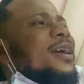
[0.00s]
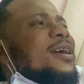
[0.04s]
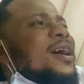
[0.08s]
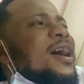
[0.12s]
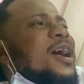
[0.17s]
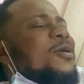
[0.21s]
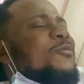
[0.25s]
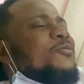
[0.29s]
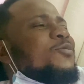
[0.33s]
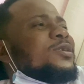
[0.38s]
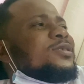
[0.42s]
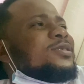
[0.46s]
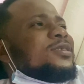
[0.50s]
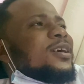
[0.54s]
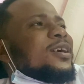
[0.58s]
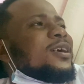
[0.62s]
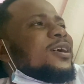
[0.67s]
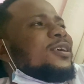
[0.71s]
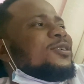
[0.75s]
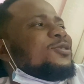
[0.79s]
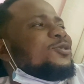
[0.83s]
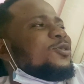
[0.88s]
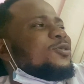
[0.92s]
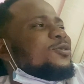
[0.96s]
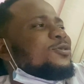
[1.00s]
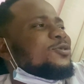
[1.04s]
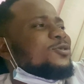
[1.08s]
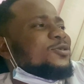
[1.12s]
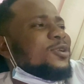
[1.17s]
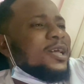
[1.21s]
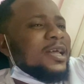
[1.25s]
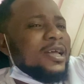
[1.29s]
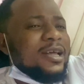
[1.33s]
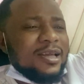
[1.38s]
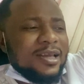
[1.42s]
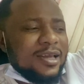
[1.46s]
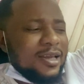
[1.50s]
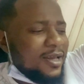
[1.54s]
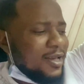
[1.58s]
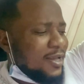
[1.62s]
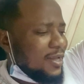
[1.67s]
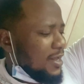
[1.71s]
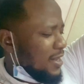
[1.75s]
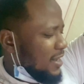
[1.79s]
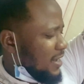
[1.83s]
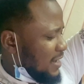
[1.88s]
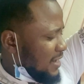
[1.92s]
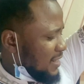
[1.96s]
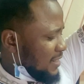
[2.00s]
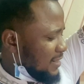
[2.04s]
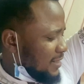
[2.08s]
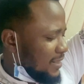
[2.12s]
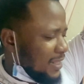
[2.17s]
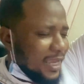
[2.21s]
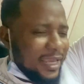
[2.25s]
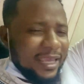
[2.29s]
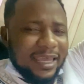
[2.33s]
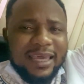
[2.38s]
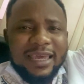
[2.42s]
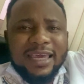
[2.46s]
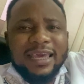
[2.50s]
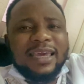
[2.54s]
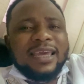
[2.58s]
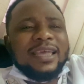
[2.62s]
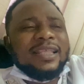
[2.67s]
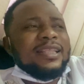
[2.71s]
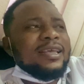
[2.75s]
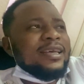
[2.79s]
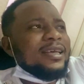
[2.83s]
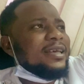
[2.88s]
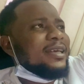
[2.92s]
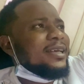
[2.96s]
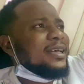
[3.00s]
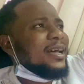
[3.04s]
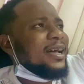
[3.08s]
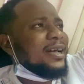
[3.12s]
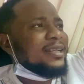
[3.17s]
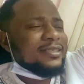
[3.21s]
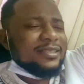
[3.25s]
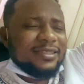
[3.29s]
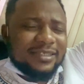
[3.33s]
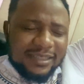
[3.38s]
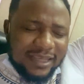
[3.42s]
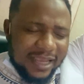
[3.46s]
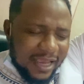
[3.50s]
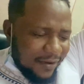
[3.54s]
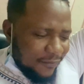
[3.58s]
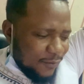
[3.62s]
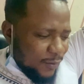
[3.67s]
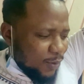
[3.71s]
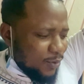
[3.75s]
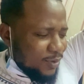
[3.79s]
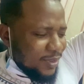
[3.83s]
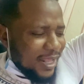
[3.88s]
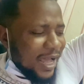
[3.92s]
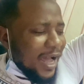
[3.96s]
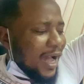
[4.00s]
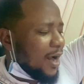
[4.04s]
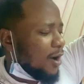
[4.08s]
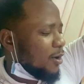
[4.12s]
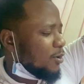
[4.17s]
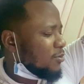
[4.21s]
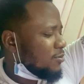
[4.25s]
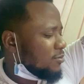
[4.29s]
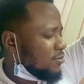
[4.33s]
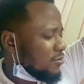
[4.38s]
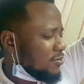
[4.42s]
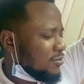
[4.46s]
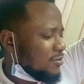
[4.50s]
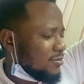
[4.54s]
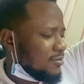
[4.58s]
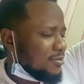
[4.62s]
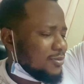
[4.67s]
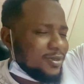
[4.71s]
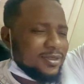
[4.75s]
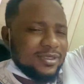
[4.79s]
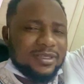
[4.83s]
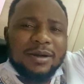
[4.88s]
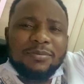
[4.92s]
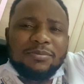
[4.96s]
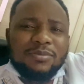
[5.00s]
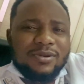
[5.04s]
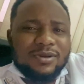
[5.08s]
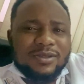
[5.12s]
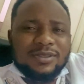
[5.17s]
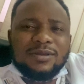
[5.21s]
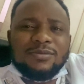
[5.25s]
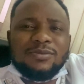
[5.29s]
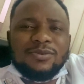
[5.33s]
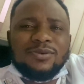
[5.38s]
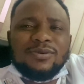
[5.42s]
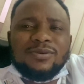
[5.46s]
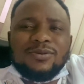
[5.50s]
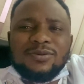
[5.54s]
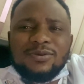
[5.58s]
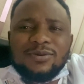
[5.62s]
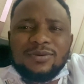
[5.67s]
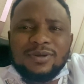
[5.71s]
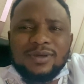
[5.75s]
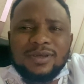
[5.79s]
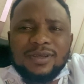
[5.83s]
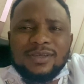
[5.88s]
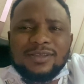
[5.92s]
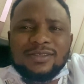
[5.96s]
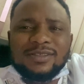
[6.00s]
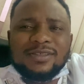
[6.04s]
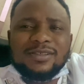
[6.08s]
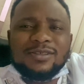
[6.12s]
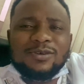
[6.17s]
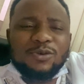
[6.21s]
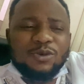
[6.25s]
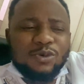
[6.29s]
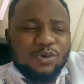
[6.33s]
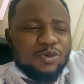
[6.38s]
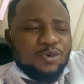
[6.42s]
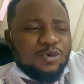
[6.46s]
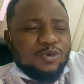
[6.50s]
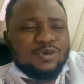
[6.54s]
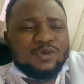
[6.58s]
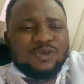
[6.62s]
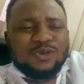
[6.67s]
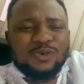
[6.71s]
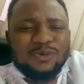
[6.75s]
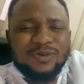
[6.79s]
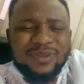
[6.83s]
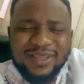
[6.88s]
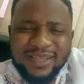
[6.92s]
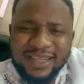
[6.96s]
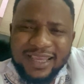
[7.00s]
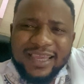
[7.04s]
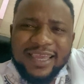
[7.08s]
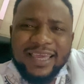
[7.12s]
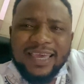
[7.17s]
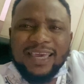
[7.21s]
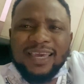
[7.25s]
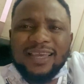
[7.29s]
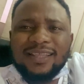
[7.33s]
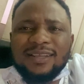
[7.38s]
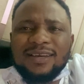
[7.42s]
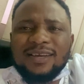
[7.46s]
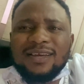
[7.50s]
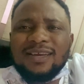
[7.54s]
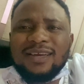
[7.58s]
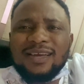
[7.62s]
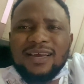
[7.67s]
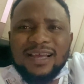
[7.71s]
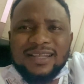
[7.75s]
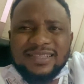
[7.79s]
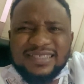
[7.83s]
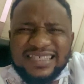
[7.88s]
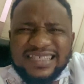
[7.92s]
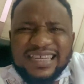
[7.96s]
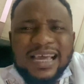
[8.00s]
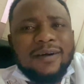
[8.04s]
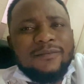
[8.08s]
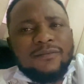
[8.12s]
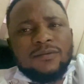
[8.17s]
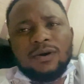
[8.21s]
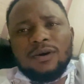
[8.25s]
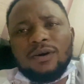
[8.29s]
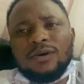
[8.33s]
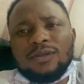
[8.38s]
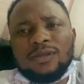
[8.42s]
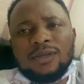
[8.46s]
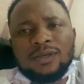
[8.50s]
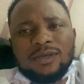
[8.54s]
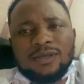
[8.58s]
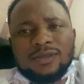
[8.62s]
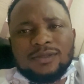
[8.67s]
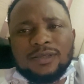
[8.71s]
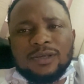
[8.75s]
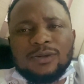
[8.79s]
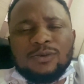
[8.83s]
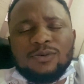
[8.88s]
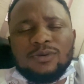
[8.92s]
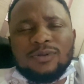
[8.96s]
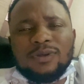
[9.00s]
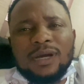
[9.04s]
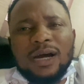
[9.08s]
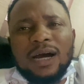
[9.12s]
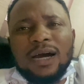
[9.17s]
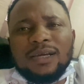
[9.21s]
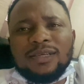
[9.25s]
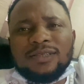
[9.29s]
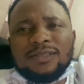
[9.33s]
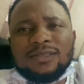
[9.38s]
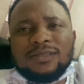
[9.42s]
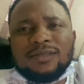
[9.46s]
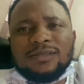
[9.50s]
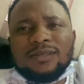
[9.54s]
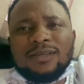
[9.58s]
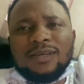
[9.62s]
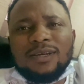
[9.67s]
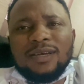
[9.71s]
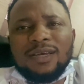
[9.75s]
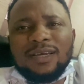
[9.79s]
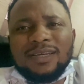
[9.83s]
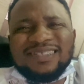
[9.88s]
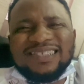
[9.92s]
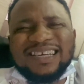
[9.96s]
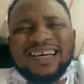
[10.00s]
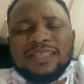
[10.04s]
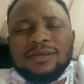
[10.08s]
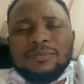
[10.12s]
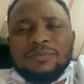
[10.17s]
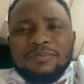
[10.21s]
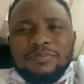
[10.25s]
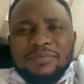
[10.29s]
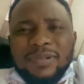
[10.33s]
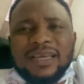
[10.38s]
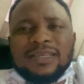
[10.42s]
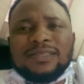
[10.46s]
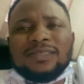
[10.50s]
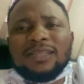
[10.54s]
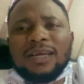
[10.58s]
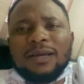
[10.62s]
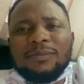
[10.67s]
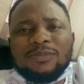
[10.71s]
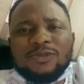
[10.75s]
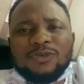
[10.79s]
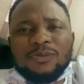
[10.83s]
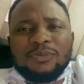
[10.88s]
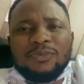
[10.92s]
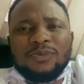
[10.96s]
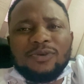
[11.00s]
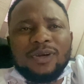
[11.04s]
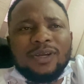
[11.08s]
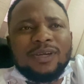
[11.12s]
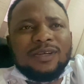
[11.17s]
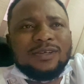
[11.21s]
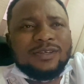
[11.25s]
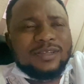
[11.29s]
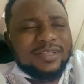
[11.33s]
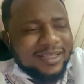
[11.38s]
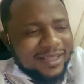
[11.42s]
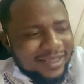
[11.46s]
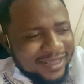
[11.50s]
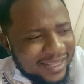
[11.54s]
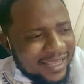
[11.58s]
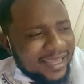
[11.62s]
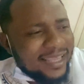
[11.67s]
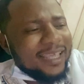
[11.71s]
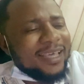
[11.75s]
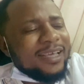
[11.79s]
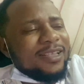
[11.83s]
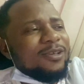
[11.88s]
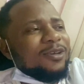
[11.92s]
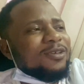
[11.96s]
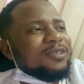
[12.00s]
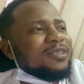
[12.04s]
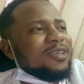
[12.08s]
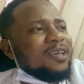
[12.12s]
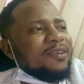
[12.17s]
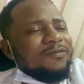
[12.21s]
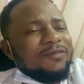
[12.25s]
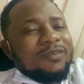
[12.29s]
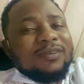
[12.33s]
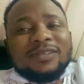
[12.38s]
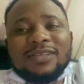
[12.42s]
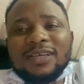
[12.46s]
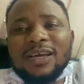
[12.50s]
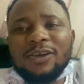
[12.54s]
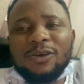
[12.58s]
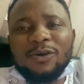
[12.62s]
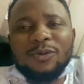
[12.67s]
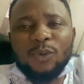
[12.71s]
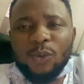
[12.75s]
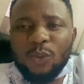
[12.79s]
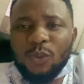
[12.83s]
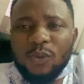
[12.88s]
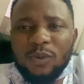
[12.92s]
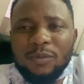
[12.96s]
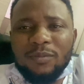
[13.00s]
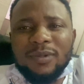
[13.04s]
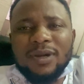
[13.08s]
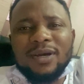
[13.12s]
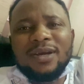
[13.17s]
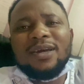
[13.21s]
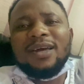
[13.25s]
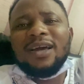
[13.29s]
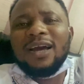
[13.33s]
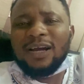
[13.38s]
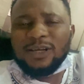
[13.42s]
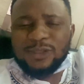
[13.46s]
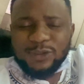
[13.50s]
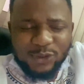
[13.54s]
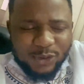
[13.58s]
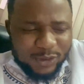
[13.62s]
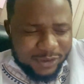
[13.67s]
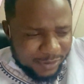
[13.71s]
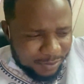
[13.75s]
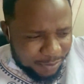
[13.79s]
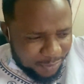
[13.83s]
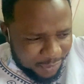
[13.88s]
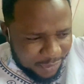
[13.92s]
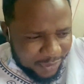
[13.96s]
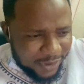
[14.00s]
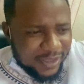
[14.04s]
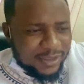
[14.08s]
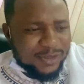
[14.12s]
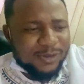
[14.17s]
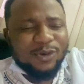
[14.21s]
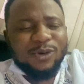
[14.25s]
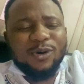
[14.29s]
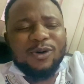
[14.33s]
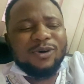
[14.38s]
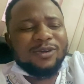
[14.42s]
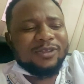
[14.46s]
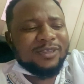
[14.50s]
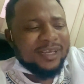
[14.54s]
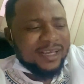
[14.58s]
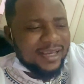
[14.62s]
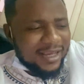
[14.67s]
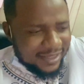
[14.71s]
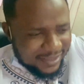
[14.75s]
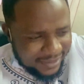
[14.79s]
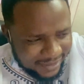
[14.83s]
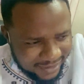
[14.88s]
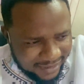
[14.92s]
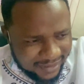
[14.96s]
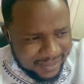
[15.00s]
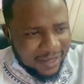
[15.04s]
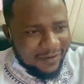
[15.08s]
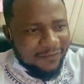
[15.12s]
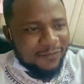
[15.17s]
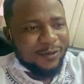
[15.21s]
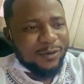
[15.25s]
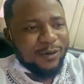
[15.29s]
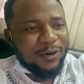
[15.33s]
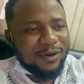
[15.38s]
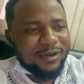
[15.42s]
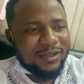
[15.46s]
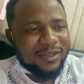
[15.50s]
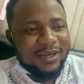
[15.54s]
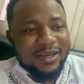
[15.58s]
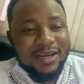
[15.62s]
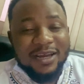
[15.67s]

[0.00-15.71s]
I wish i could just naked and serve you now is that possible is it good to naked and serve God? Is it good, guys? Is that the best time to pray? Naked yourself inside your room and just praise God and serve God.